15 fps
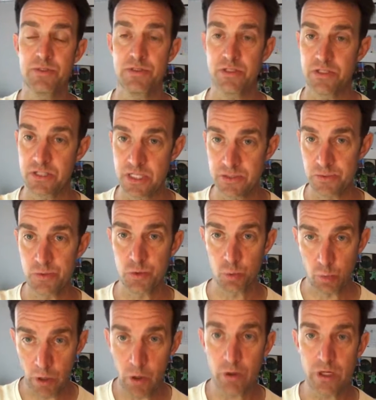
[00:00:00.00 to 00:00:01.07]
and the systems
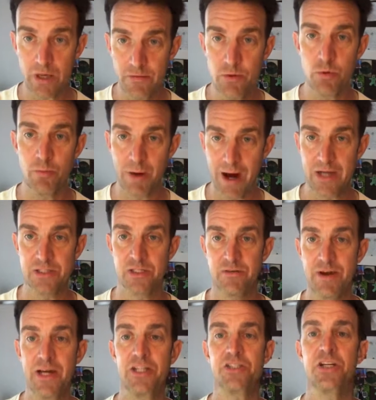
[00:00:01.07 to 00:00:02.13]
will give you a positive
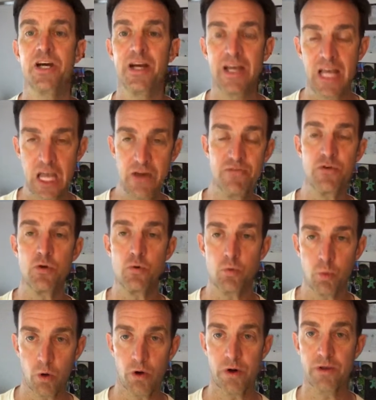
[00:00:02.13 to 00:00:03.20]
edge if you
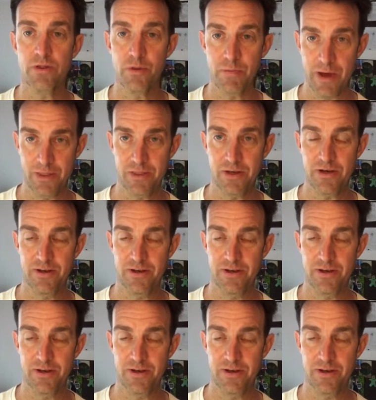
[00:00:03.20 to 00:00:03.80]
work the method.